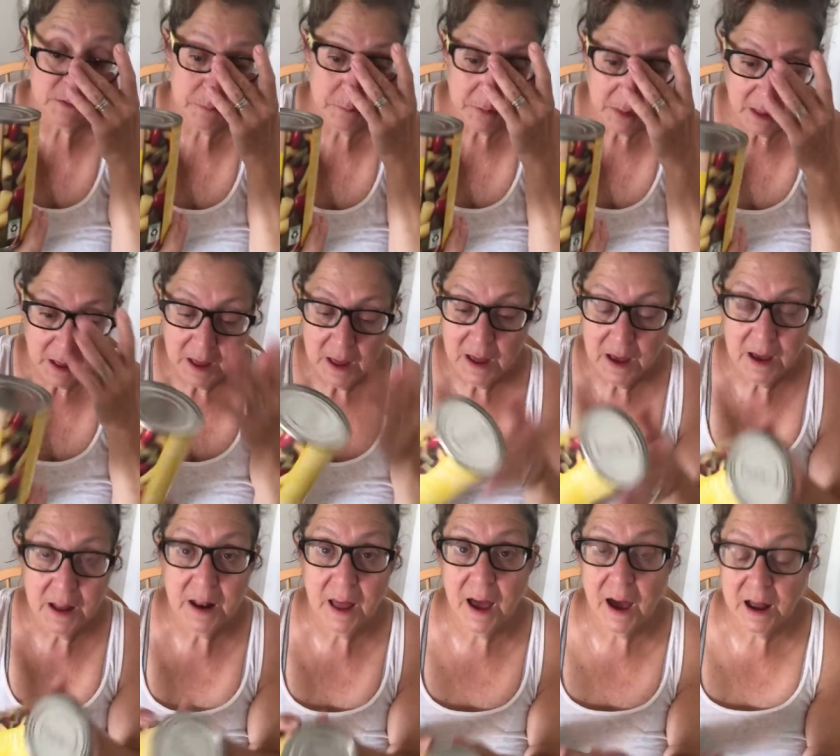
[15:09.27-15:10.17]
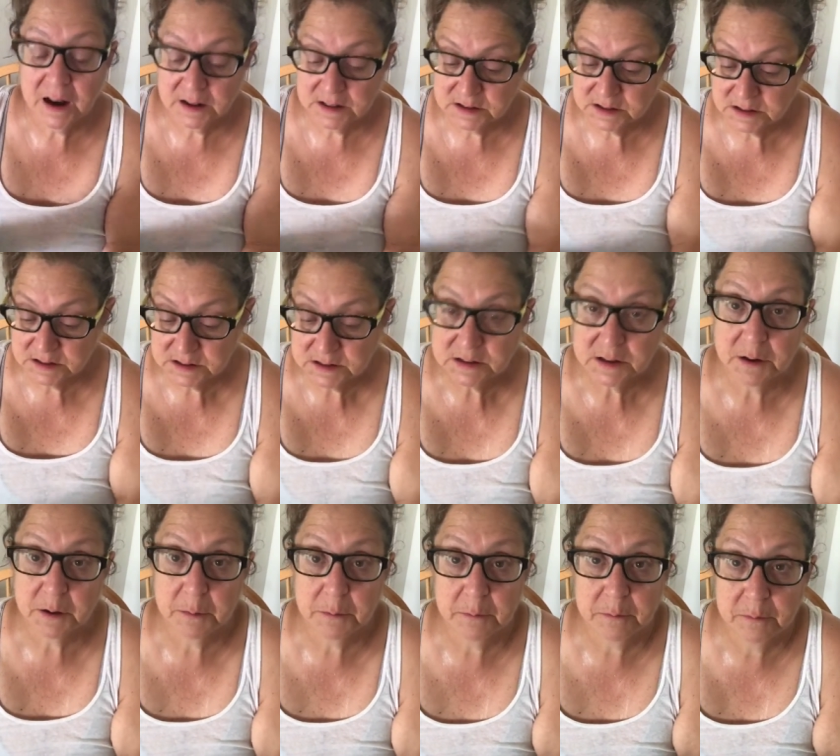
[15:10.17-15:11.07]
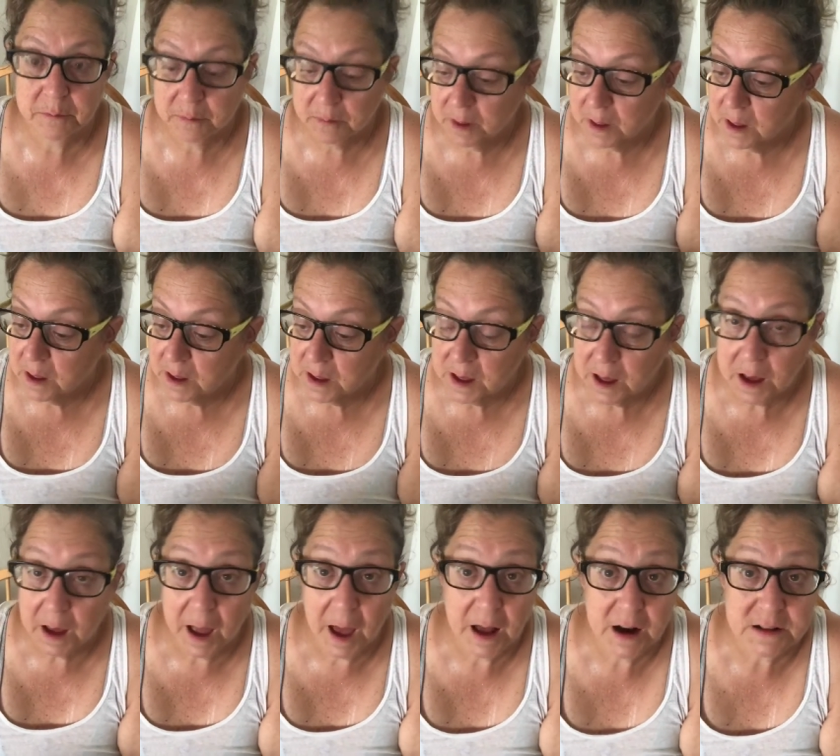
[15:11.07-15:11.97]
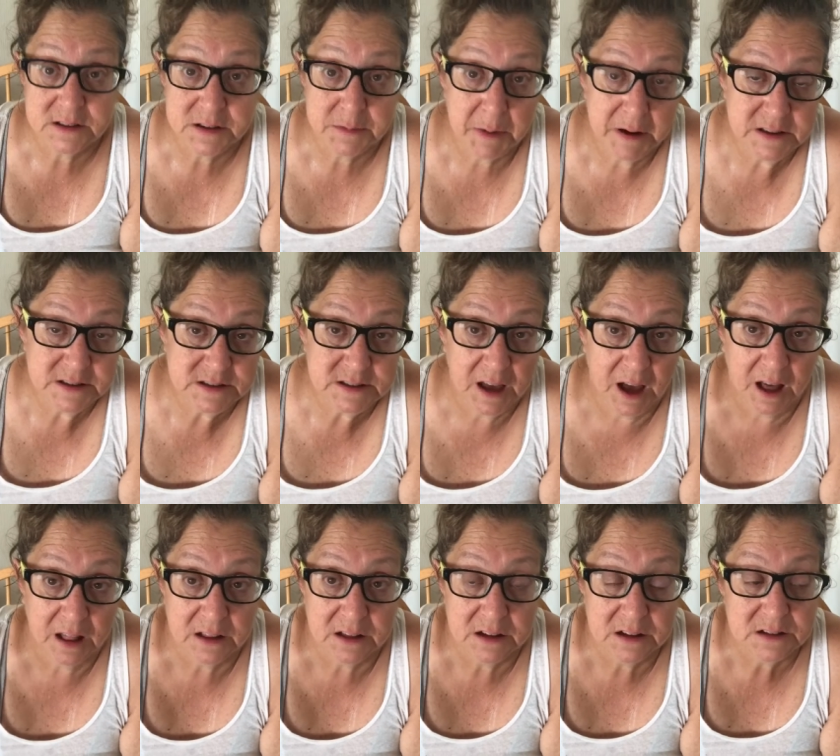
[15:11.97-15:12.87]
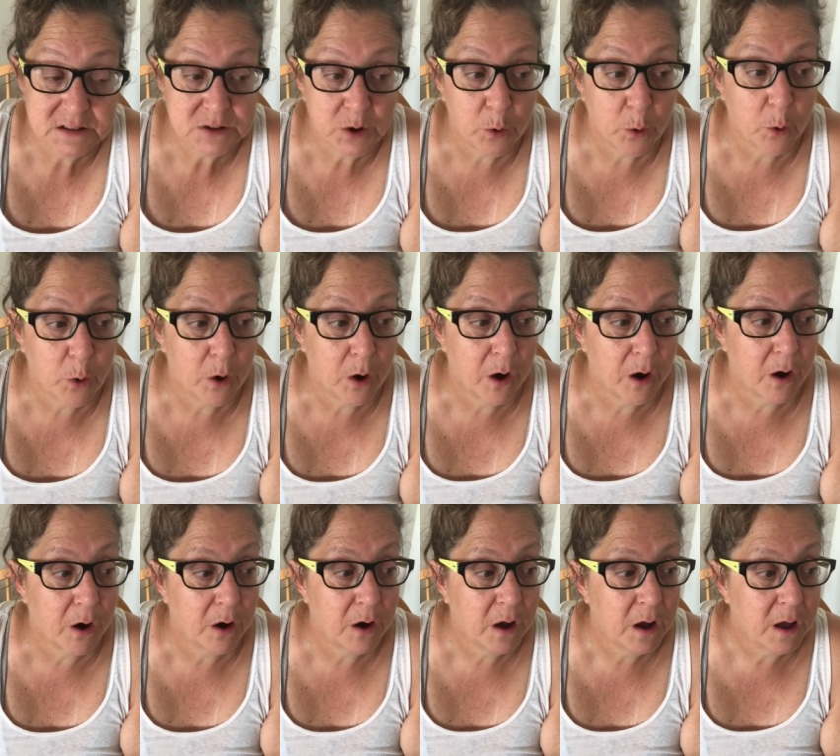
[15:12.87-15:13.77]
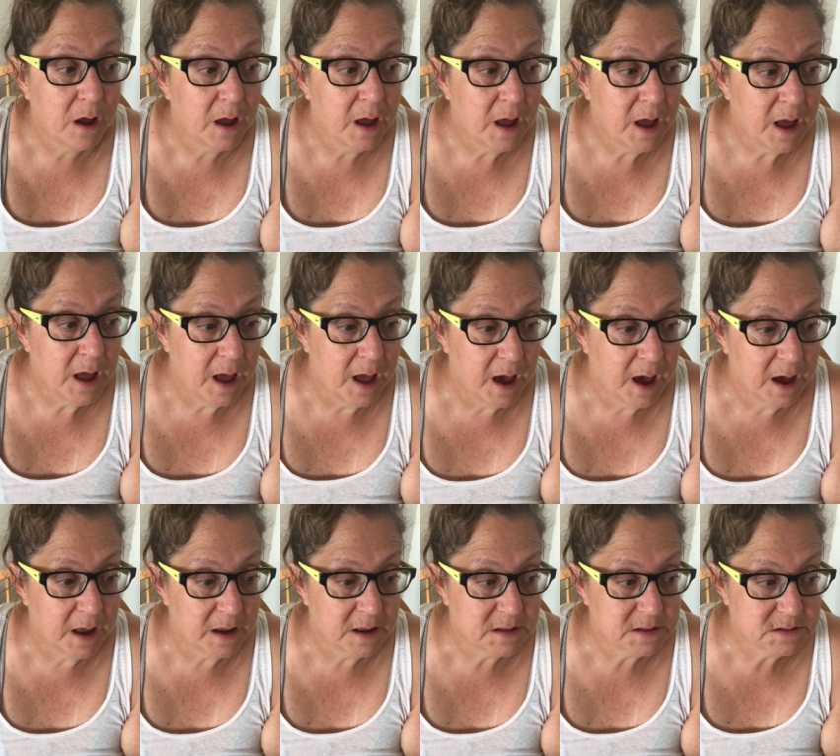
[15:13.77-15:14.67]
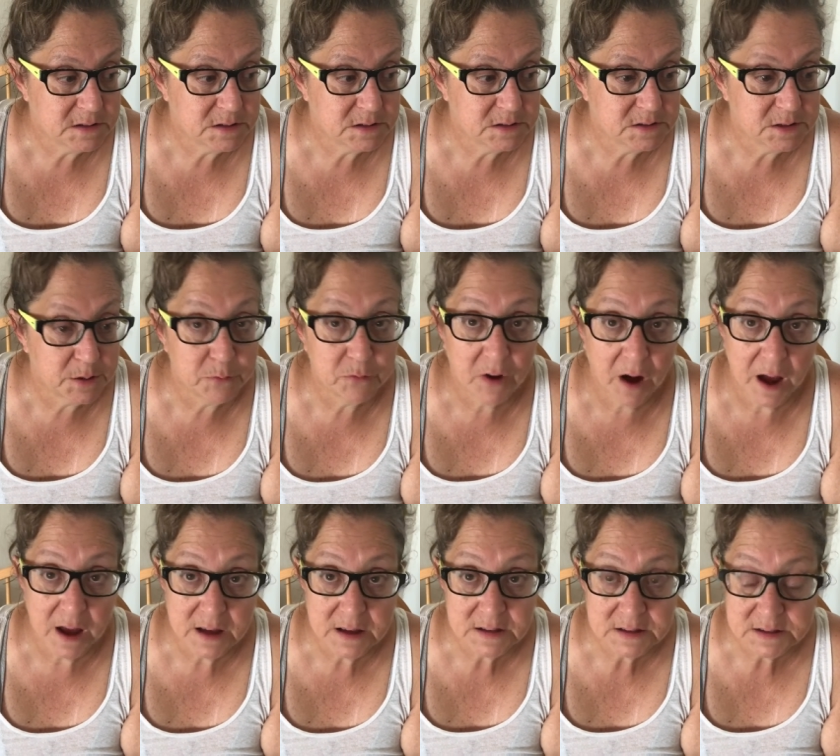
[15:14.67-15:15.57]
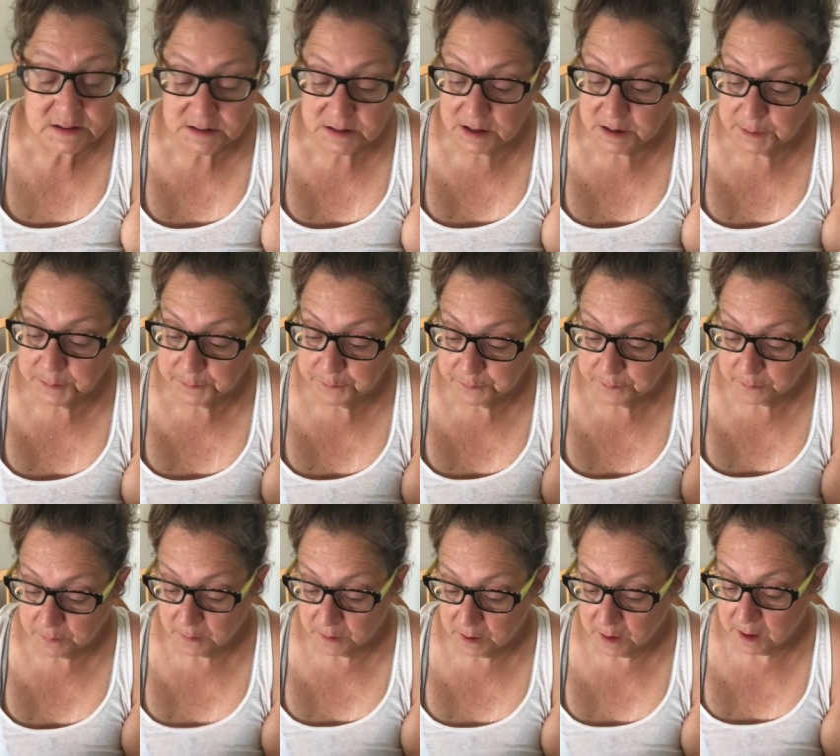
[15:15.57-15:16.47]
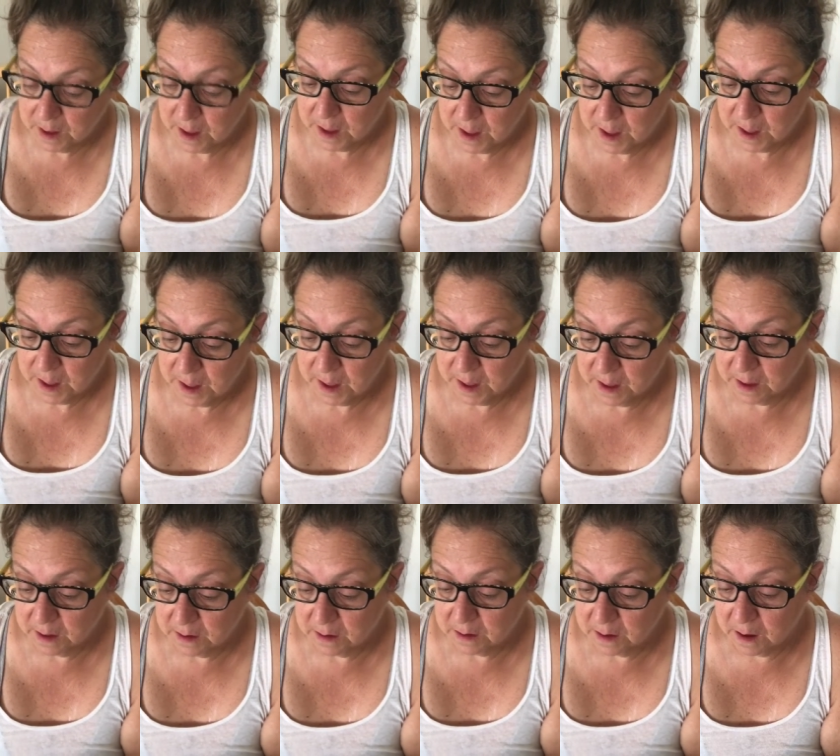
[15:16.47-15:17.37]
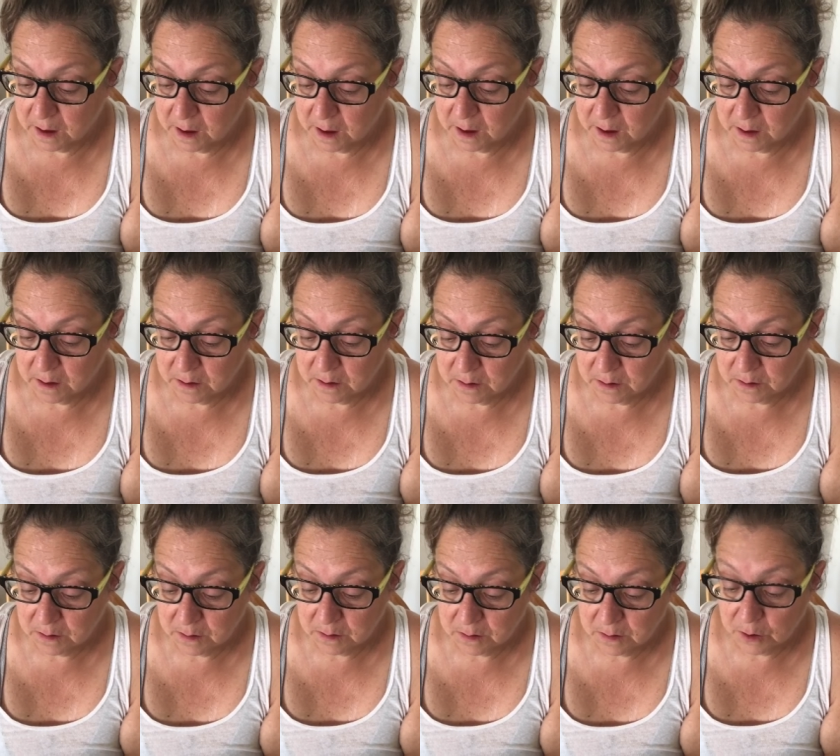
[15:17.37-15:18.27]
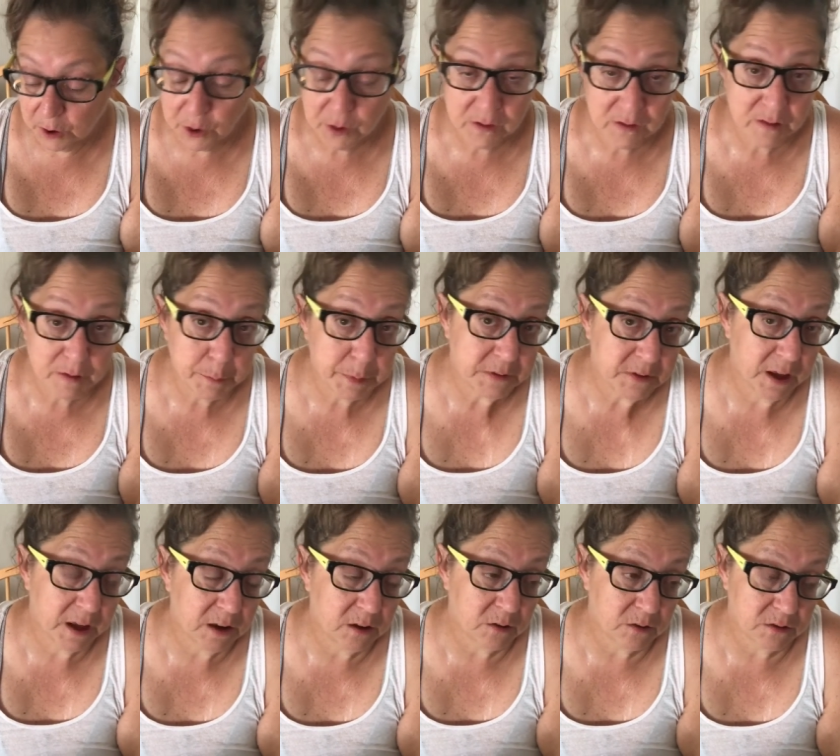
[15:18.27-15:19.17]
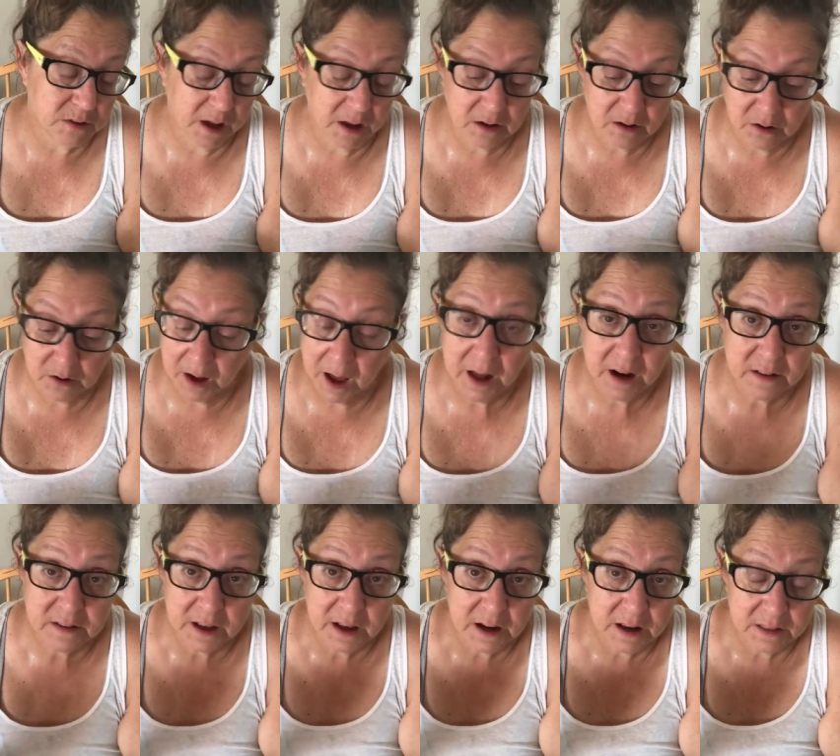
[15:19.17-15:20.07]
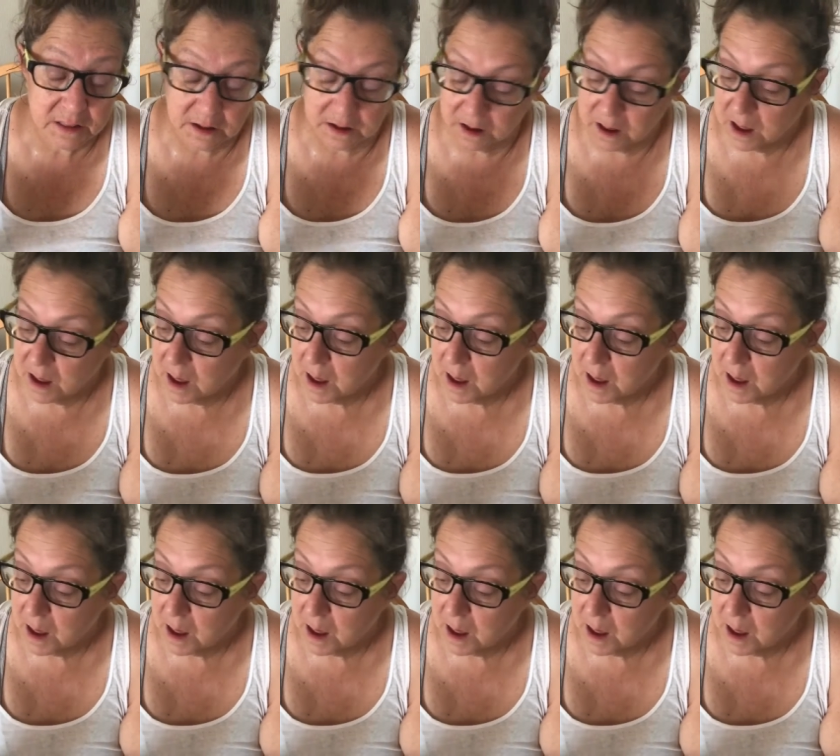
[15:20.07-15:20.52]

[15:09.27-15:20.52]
them and add it to some add it to my salads or add it to some rice and uh, or even potatoes. I don't know, add it to anything.